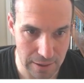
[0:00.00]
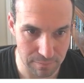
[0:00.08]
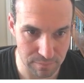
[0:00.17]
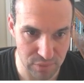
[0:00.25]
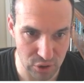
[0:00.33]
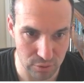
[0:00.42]

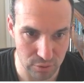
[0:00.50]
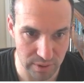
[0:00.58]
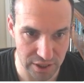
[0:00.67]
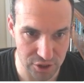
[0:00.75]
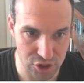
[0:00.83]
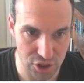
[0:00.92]
both
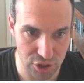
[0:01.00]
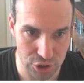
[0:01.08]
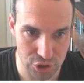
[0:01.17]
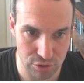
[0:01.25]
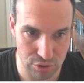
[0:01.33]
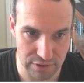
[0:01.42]
players are
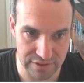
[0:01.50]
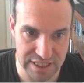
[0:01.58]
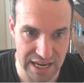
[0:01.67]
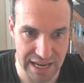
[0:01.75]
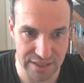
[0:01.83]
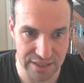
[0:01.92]
sort of
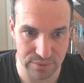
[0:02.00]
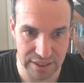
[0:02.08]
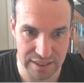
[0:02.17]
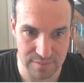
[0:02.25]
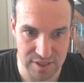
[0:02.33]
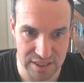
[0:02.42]
tied when it
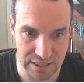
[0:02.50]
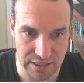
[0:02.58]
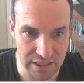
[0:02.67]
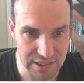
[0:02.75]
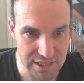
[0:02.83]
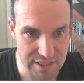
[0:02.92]
comes to
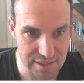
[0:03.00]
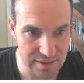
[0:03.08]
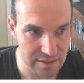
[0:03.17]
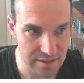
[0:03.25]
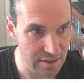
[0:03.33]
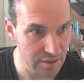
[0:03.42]
nuts,
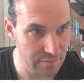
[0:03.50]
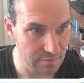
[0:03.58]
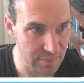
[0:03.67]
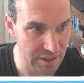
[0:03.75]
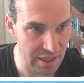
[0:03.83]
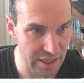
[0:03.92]

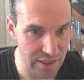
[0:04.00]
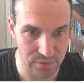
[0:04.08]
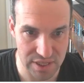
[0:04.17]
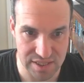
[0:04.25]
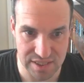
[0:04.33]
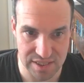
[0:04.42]
but then
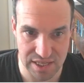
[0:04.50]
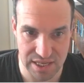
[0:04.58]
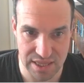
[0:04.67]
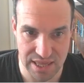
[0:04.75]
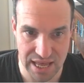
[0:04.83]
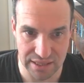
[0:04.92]
we see
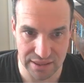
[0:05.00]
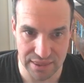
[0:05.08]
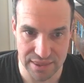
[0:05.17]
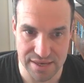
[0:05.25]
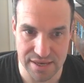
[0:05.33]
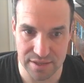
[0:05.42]
that
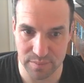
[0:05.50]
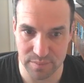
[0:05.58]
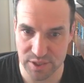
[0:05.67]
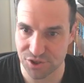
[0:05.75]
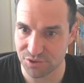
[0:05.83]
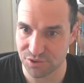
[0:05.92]
the in
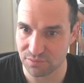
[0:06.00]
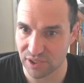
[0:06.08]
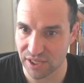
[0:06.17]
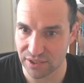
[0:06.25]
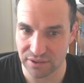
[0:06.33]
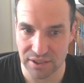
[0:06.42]
position
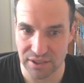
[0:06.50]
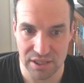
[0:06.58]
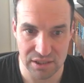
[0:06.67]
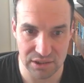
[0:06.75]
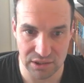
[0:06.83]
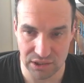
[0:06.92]
player
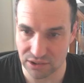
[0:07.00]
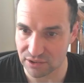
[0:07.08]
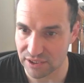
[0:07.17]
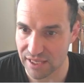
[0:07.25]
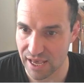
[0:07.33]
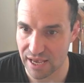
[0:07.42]

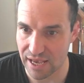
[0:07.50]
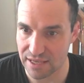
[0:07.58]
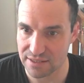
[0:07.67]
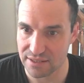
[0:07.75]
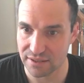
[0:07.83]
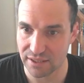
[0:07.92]
clearly
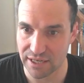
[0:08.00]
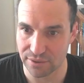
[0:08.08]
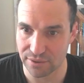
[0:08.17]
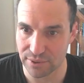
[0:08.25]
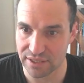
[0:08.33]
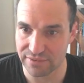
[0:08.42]
has an
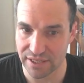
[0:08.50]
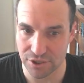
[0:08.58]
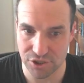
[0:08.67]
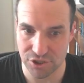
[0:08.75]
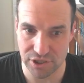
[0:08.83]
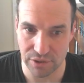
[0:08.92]
equity
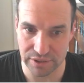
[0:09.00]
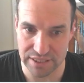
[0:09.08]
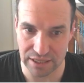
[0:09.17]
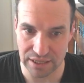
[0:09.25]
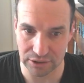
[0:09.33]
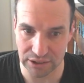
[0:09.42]
advantage going
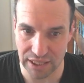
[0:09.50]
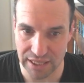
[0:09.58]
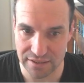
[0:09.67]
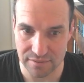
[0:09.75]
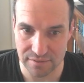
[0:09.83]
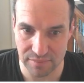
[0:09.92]
down the
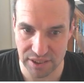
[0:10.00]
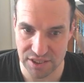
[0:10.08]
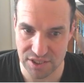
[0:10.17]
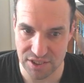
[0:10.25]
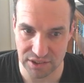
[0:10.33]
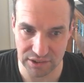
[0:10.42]
line
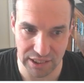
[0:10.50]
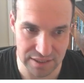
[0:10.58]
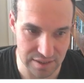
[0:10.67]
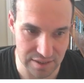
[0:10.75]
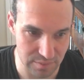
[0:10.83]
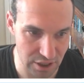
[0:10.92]
because their line
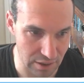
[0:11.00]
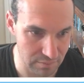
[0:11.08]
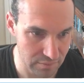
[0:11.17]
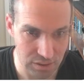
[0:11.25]
is up top.